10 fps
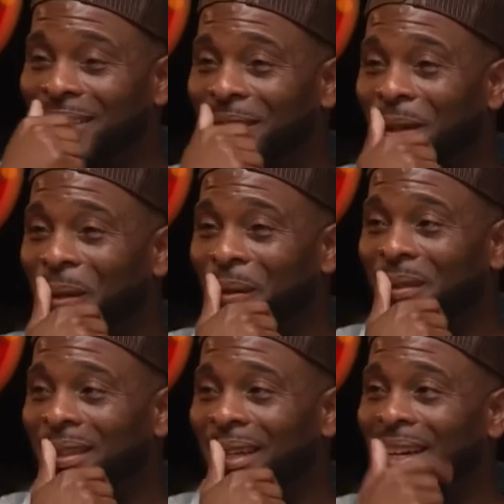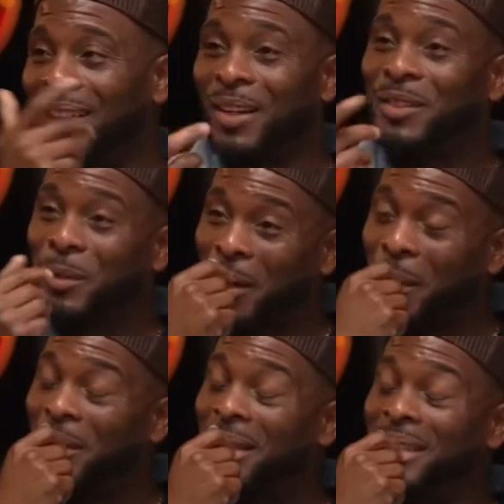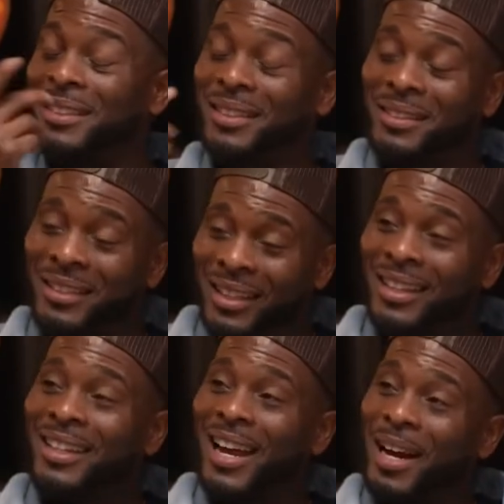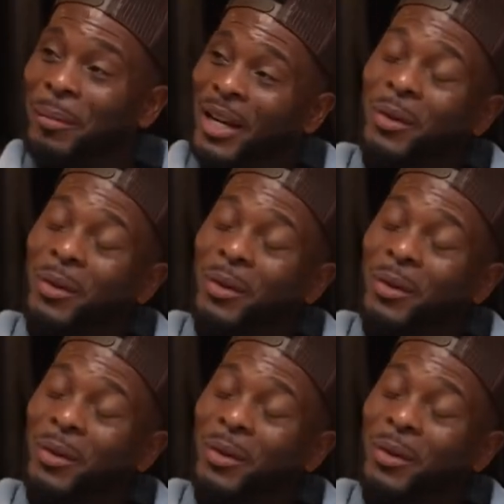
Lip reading: so I lost the baby and and I'm like,